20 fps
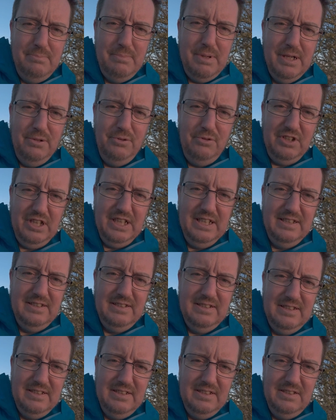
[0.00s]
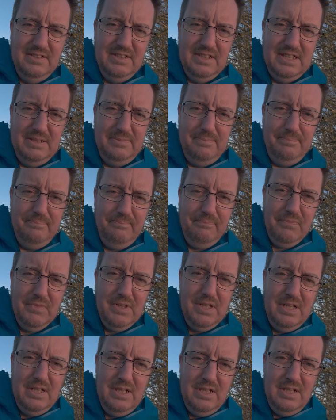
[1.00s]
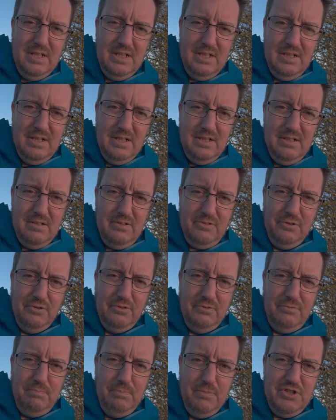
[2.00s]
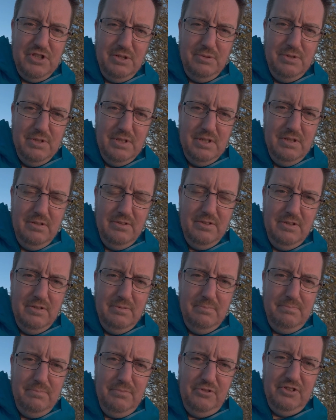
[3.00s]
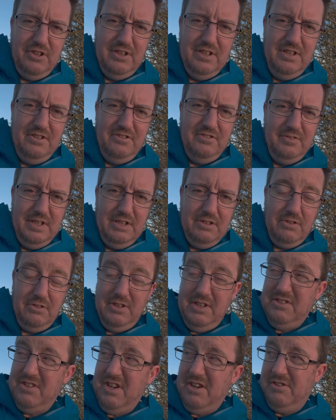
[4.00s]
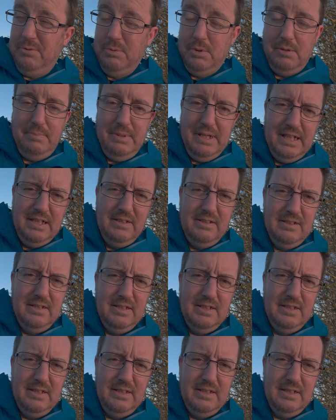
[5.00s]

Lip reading: imposing and sort of show the size of it, because it is actually quite big.